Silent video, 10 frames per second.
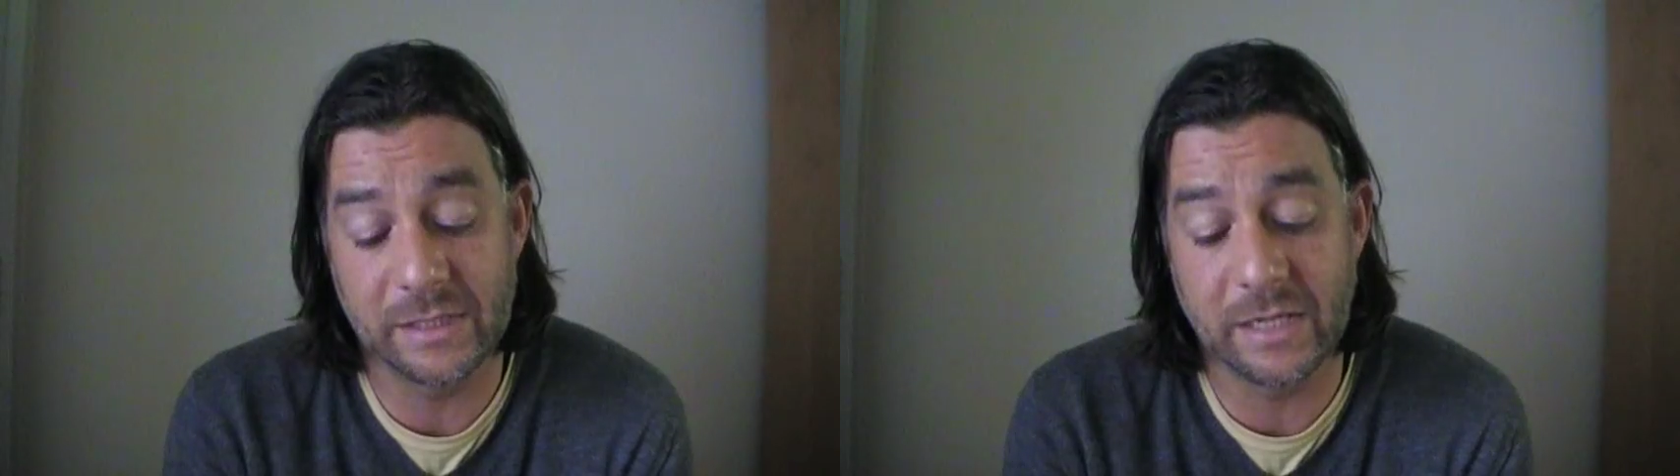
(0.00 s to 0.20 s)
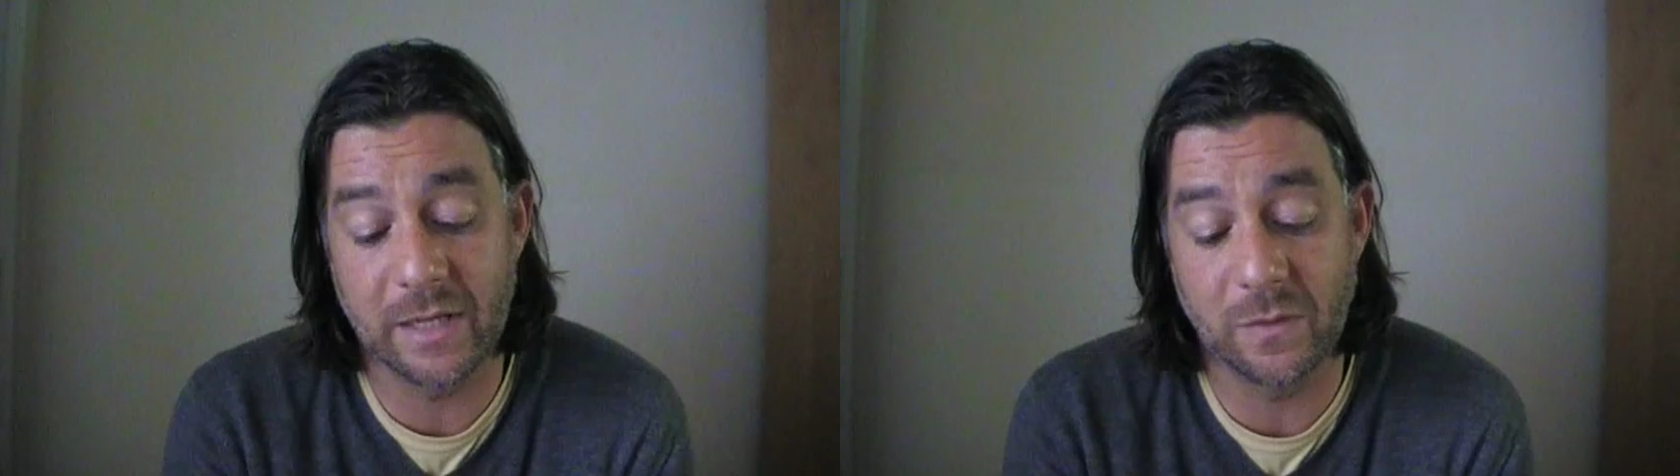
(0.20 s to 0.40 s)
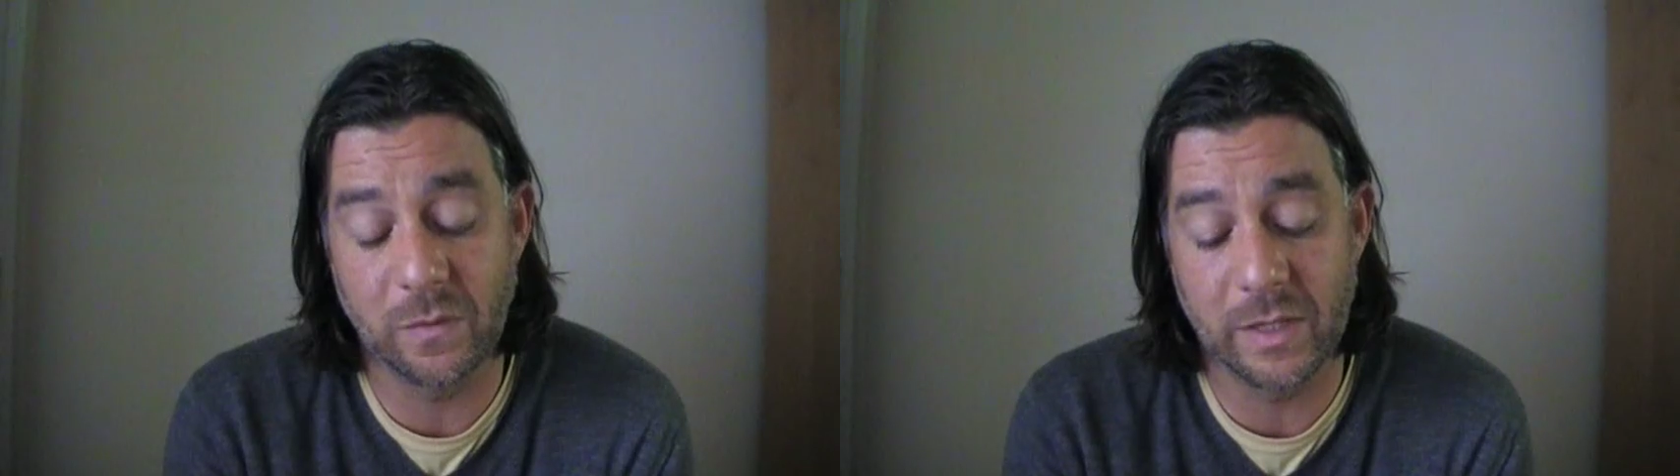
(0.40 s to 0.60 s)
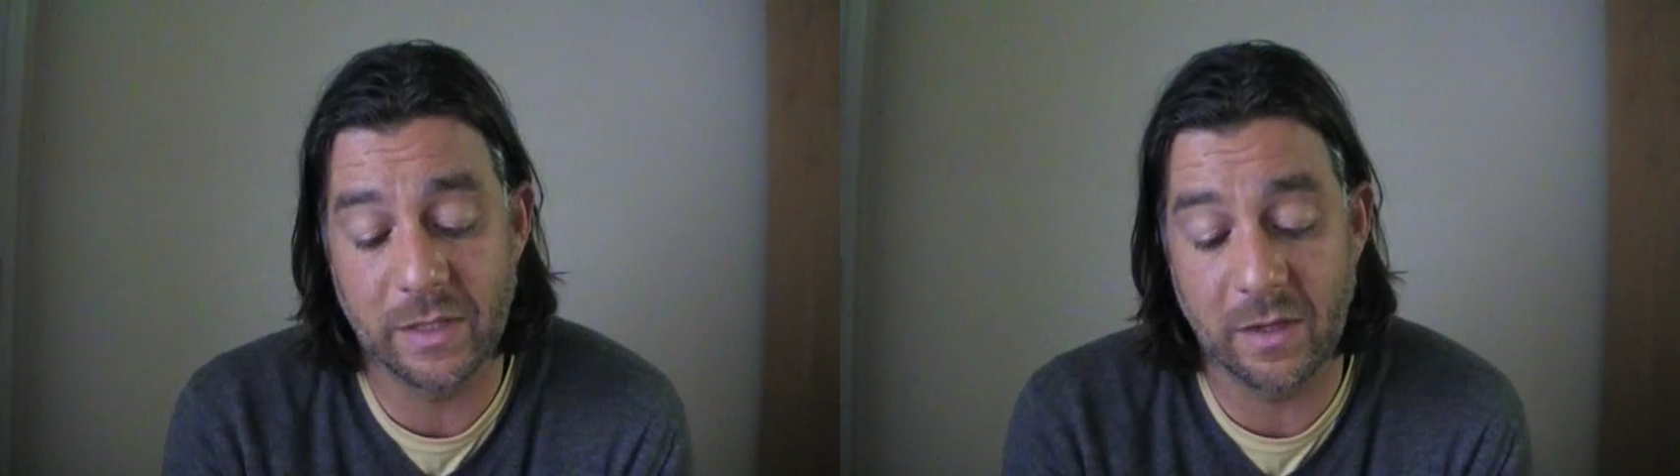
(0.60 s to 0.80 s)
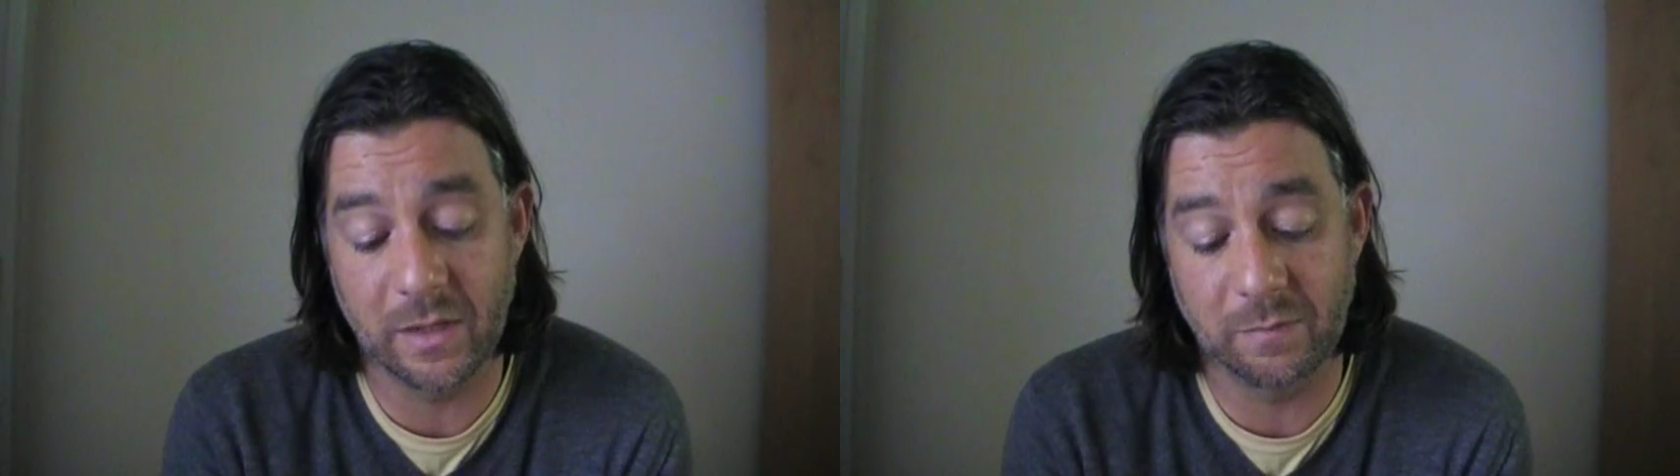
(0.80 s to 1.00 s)
together
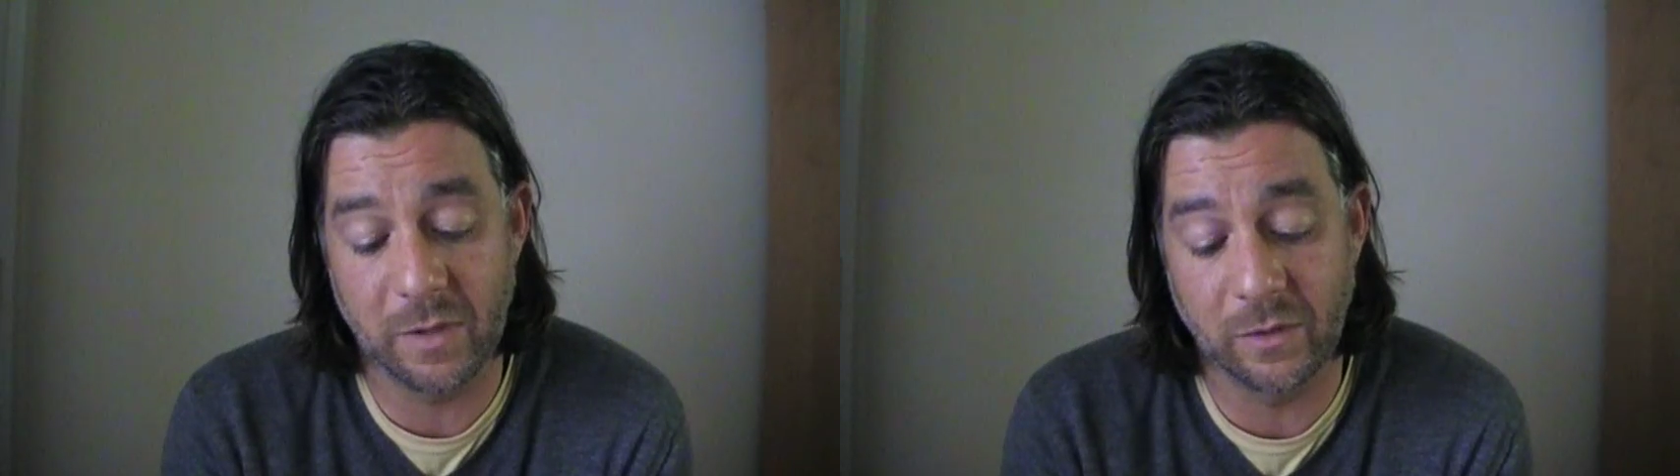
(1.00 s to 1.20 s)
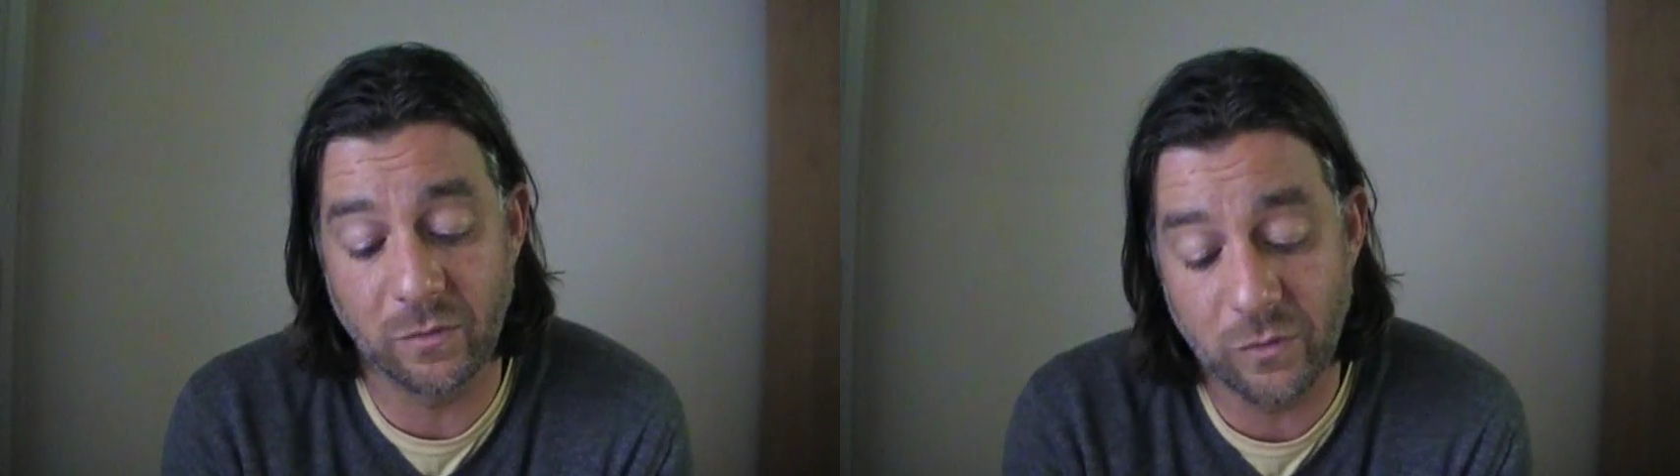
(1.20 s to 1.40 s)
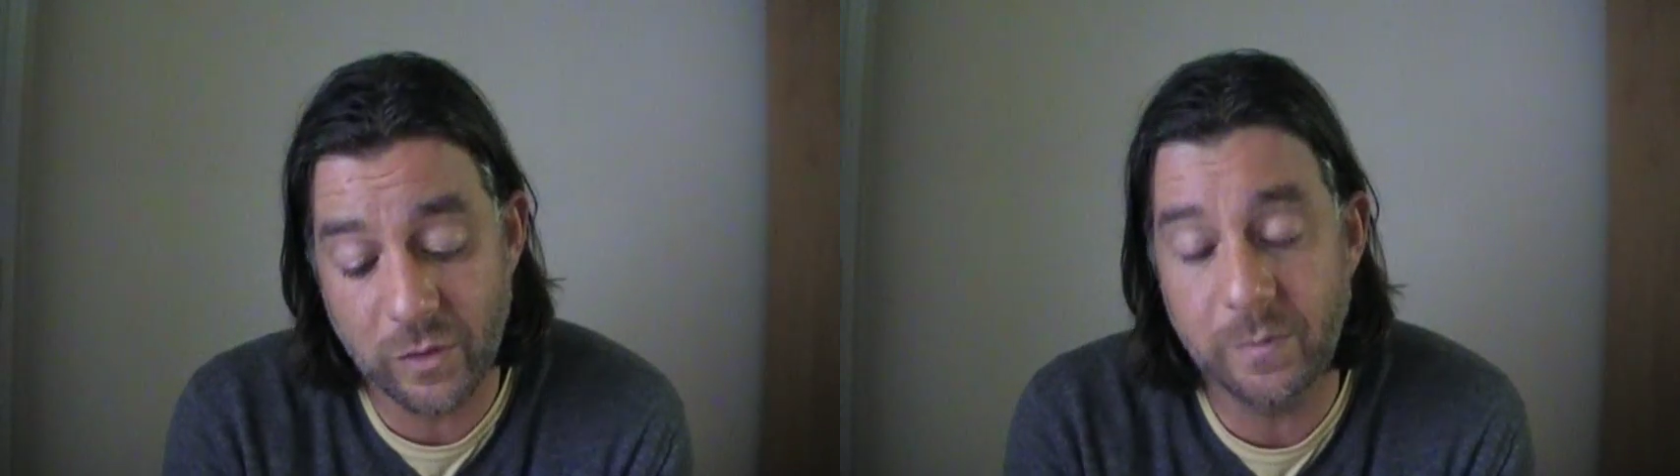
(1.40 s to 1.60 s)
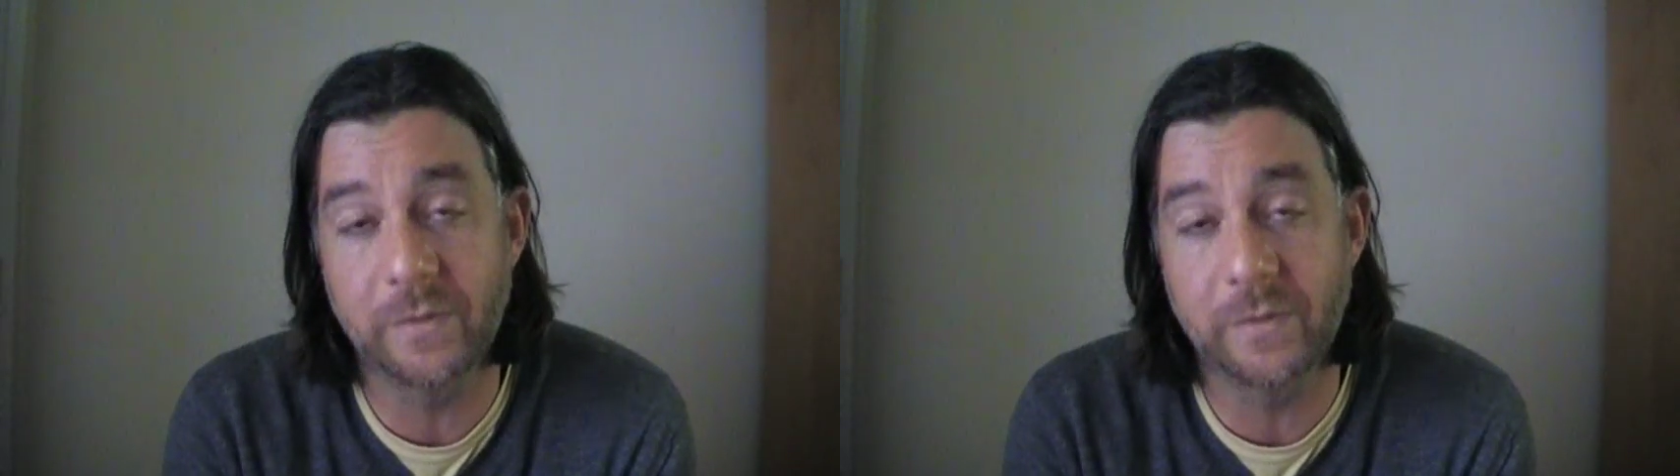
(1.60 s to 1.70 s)
with a group